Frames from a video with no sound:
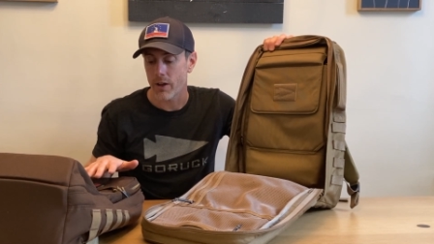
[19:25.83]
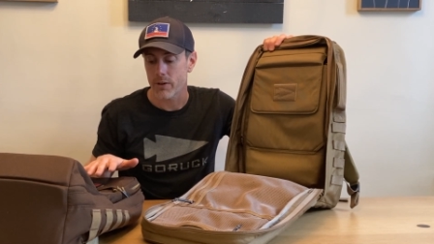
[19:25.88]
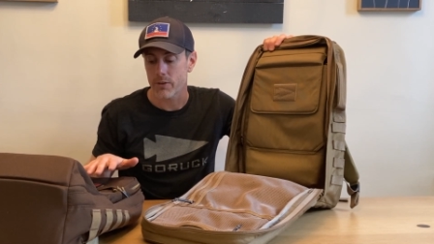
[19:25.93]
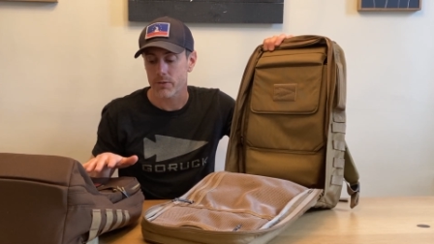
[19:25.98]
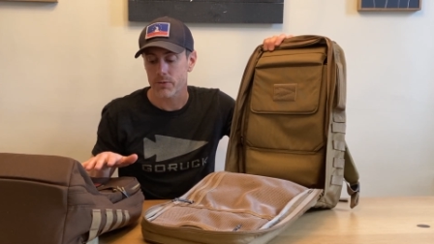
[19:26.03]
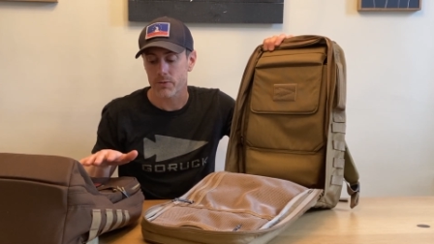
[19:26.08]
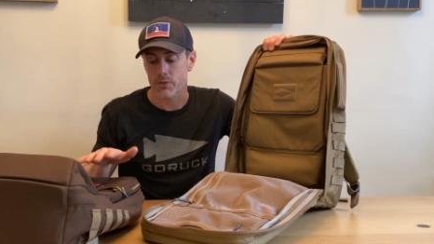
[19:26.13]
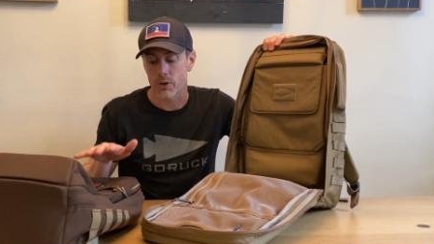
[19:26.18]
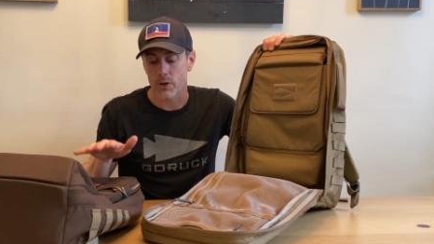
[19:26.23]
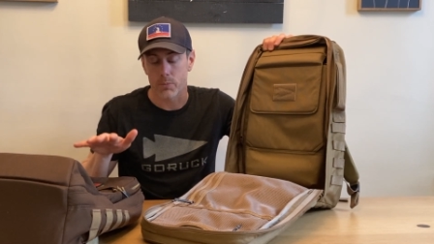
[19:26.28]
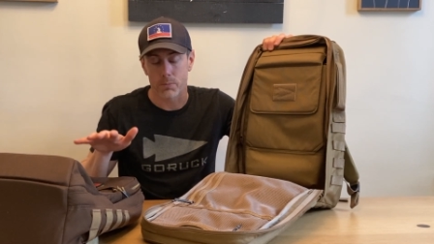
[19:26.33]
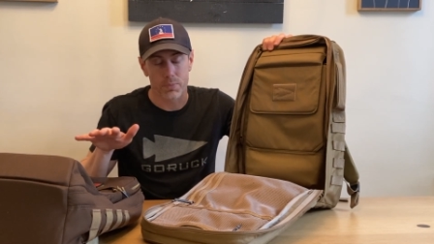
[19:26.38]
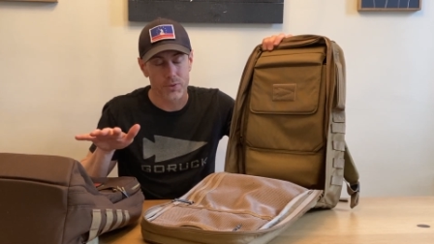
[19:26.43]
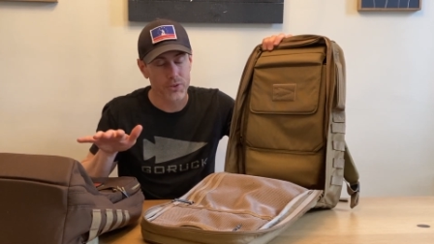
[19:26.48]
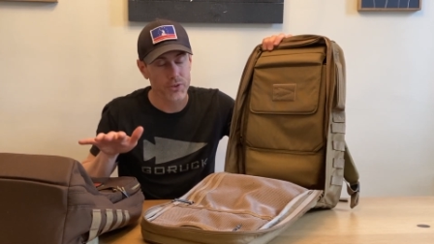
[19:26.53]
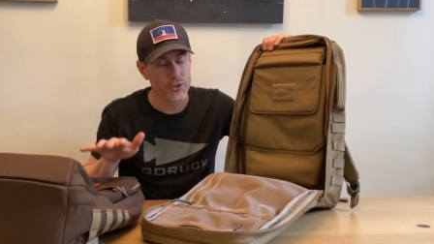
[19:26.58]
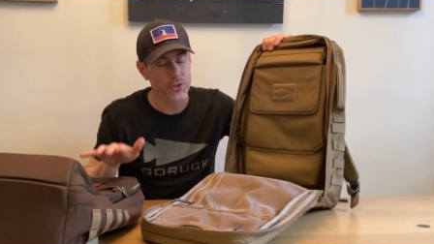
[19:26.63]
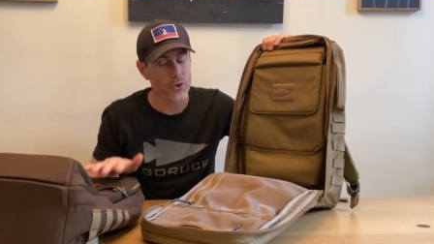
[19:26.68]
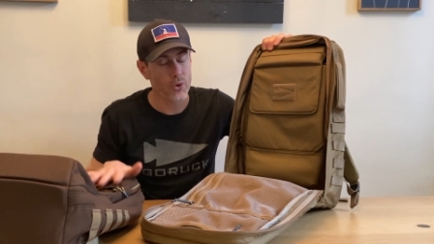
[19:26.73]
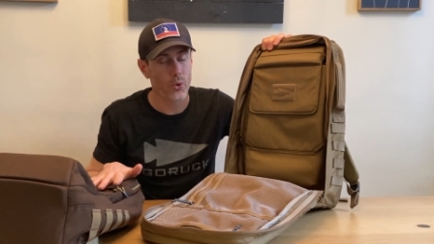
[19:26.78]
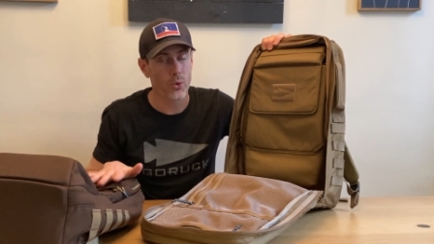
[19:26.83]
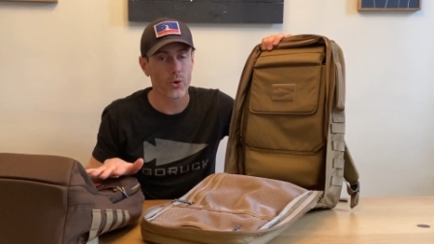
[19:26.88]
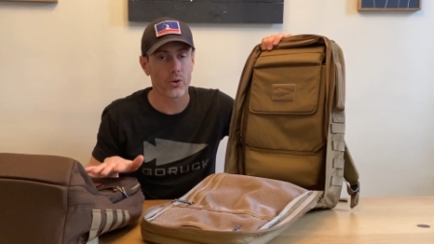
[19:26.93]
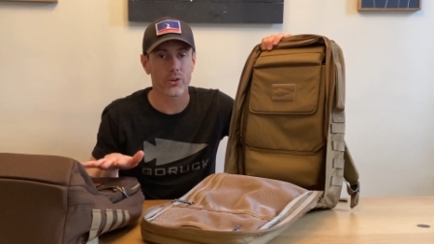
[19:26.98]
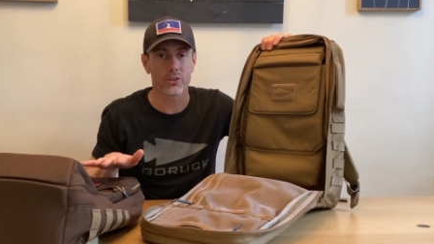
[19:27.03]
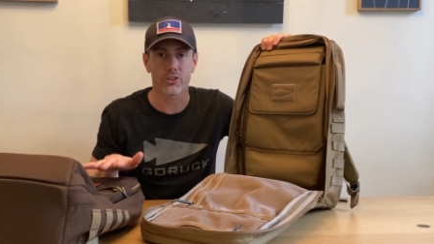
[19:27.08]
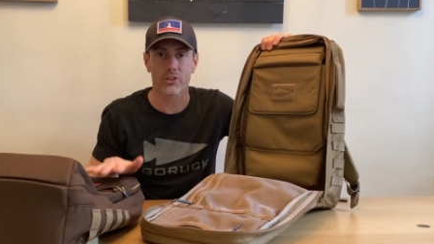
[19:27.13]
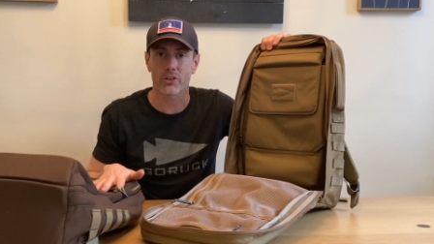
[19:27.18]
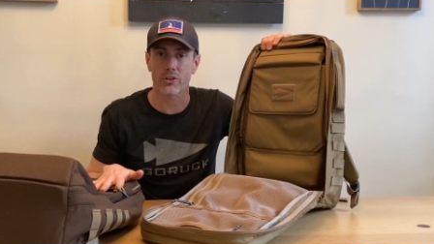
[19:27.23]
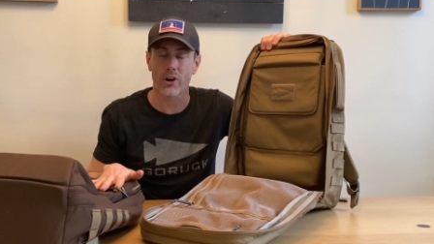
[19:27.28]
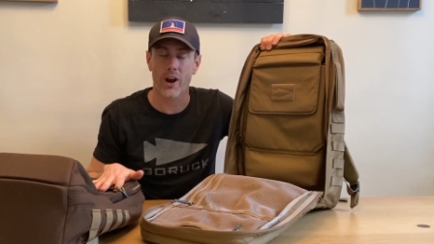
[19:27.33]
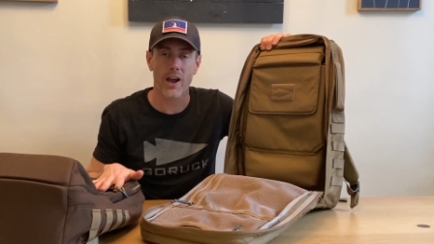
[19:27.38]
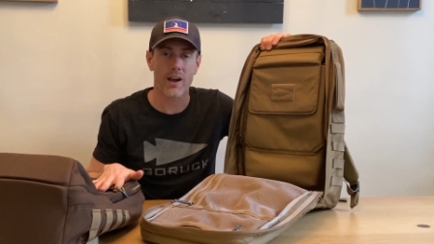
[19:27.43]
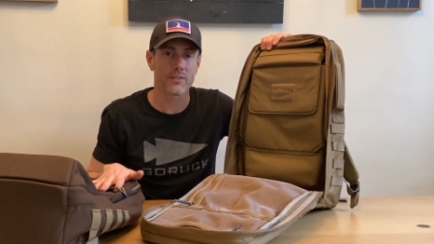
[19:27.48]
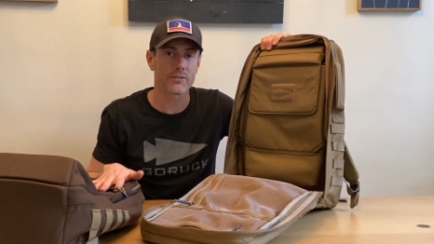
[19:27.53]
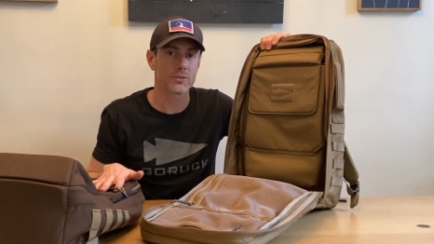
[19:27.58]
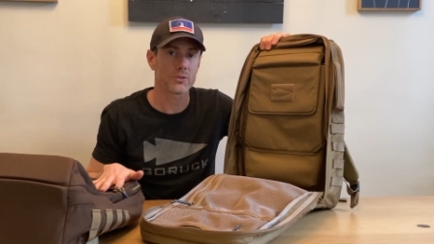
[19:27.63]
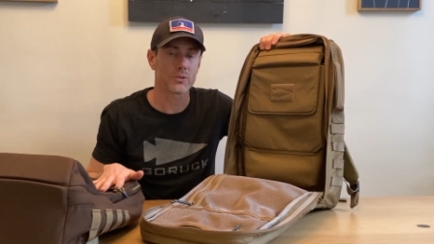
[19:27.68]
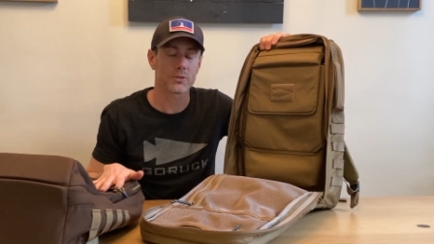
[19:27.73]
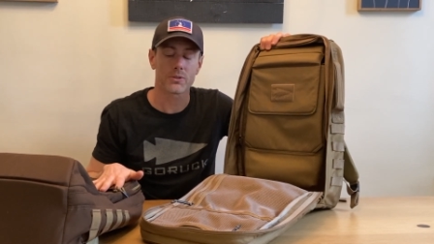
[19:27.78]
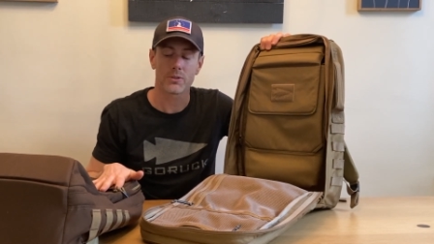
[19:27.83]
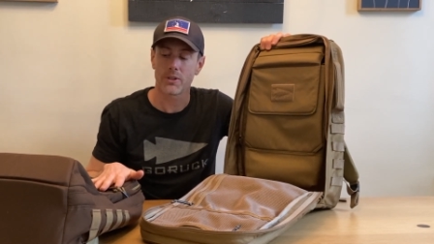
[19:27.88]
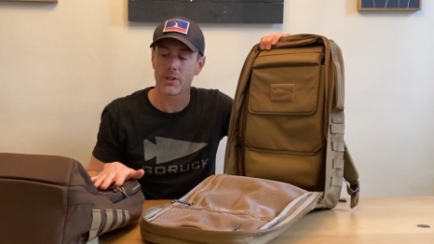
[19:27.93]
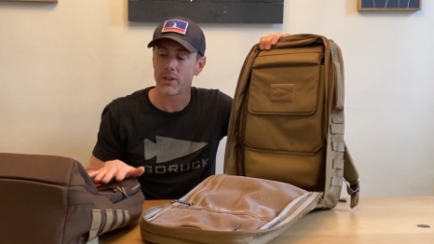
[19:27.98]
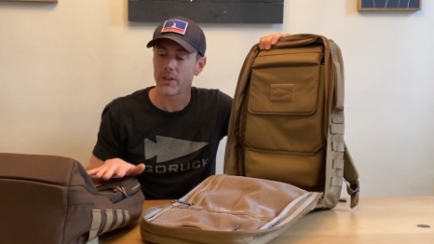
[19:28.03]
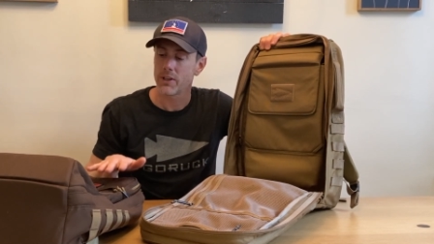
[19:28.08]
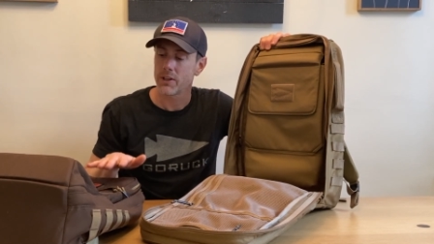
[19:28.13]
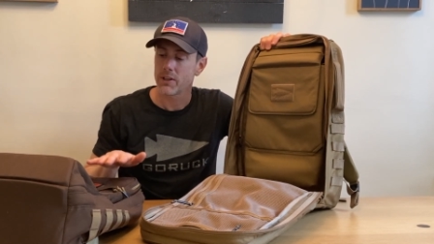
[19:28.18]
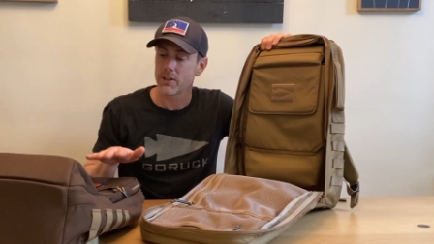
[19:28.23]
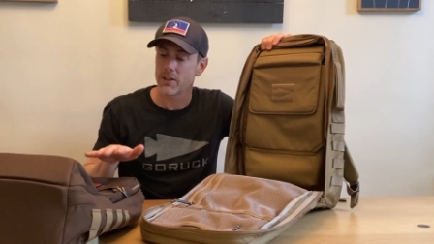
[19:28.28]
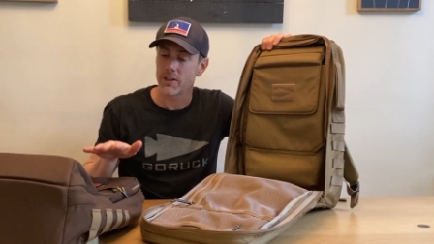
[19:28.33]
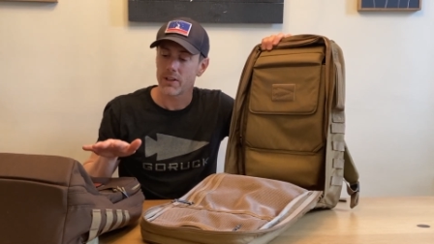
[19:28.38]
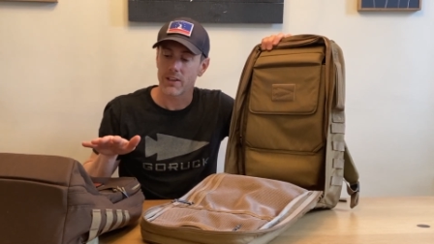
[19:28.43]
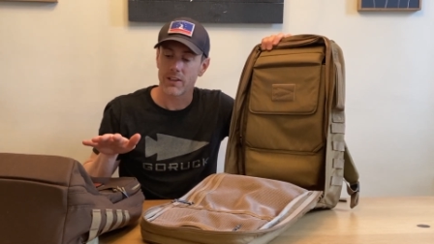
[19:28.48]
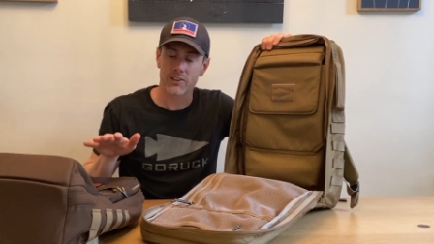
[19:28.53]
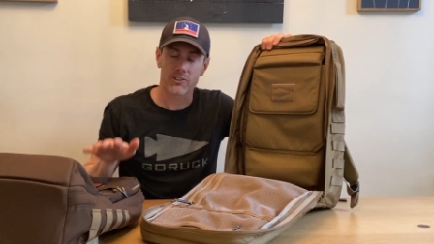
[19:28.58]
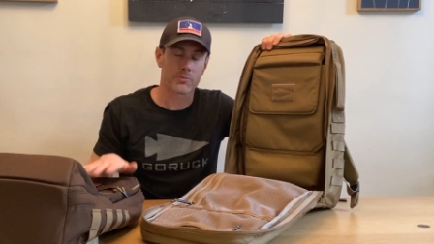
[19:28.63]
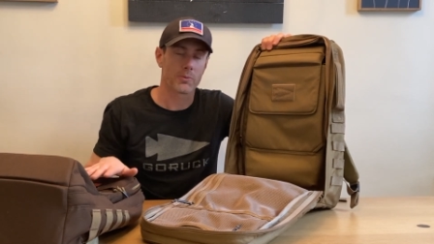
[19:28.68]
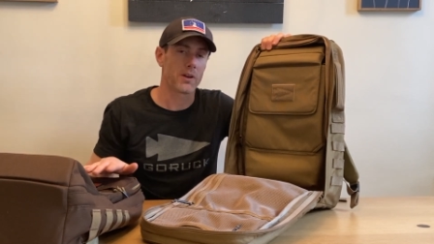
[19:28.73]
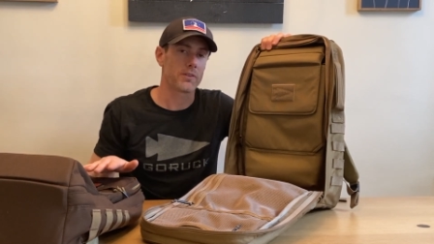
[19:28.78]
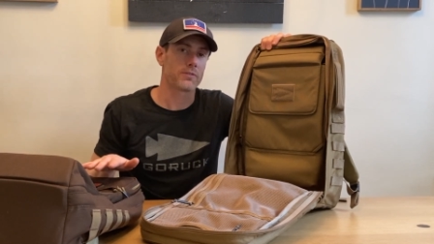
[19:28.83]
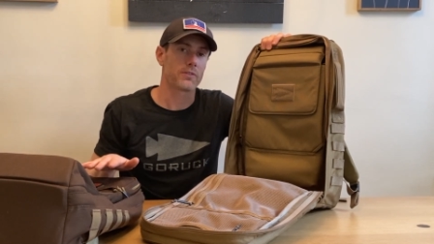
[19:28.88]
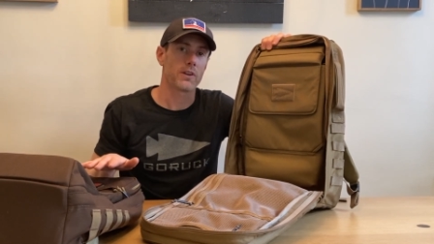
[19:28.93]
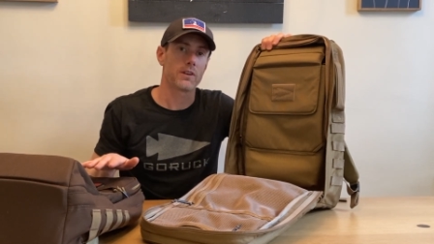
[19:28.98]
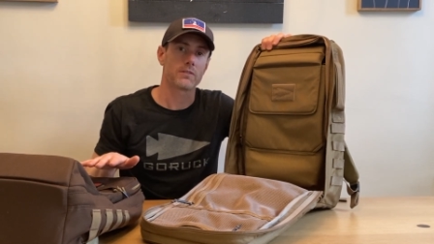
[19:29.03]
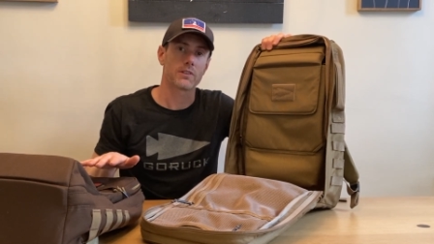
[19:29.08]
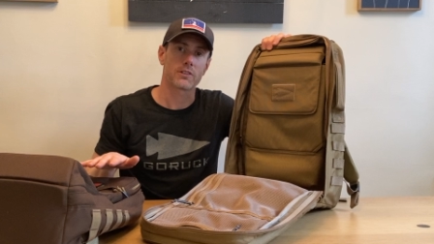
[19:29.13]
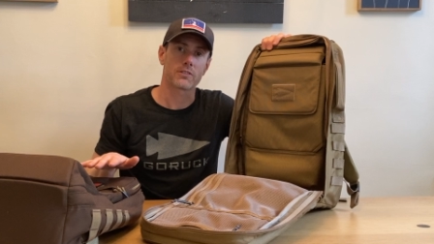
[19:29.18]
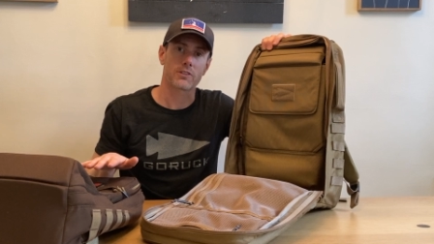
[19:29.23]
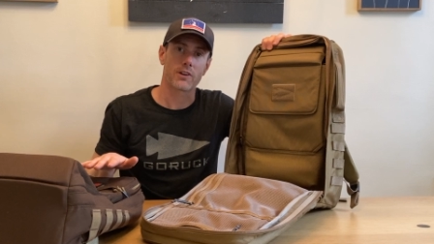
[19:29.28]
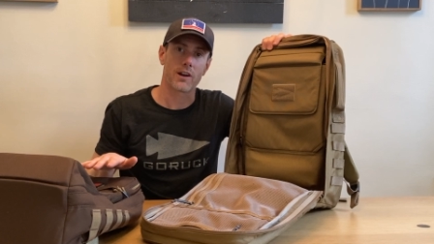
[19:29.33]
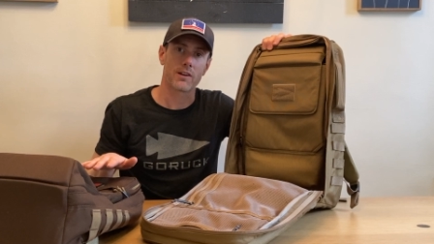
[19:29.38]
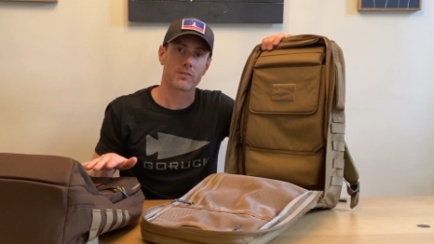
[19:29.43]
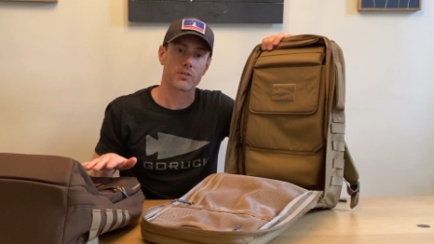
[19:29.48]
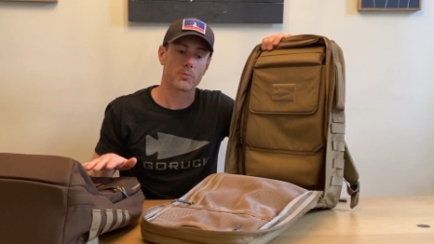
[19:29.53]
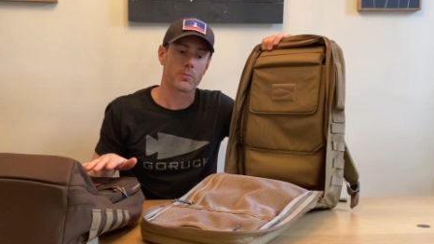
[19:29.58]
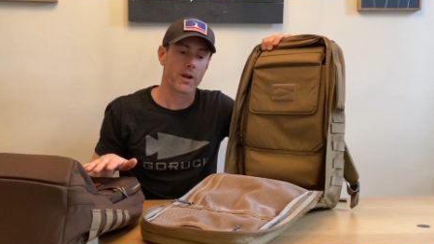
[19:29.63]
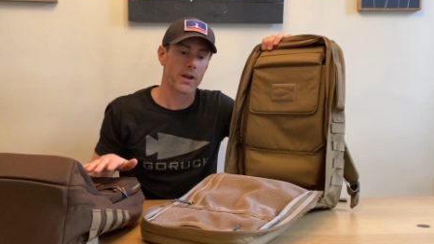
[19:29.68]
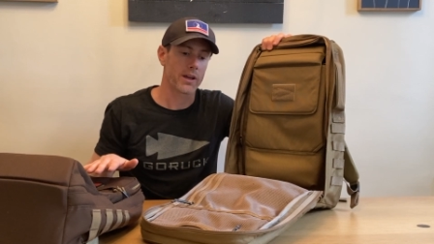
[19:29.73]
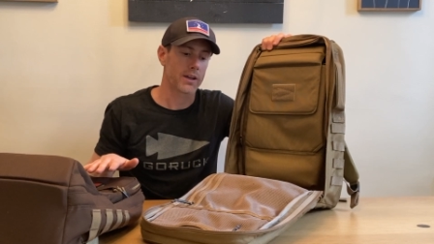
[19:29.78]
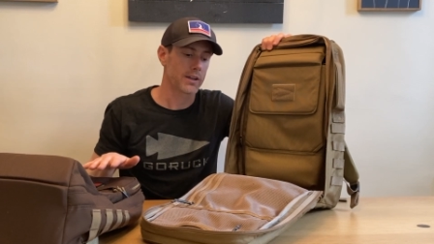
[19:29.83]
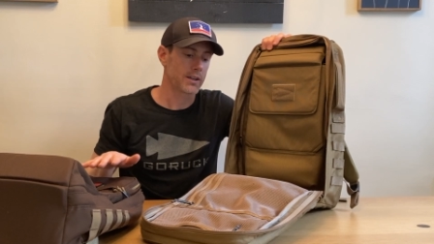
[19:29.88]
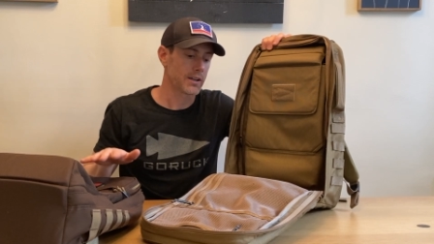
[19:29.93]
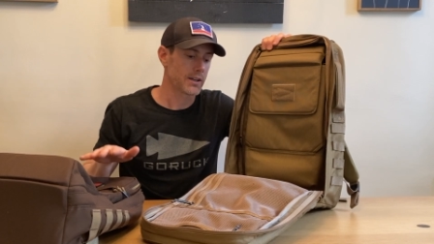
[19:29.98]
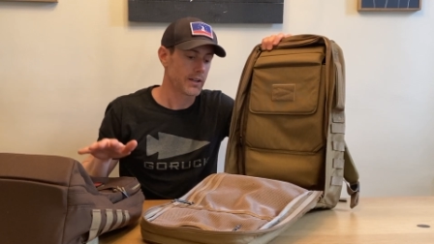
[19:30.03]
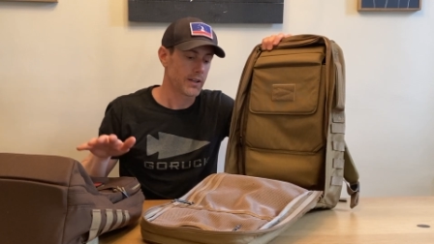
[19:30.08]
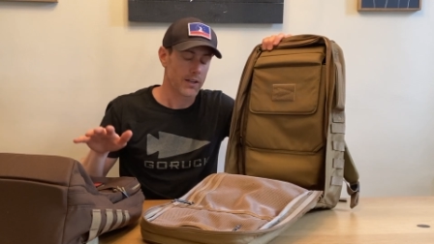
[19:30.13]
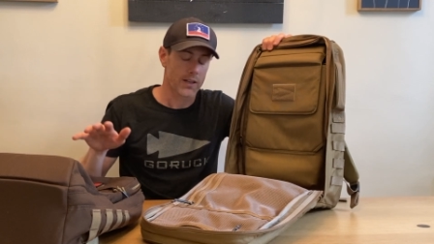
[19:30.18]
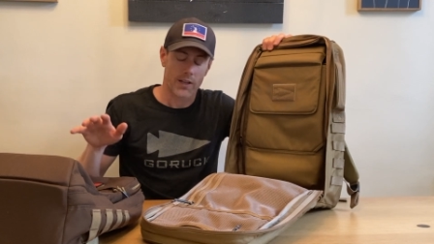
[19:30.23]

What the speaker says: For pure travel, it's my favorite travel bag.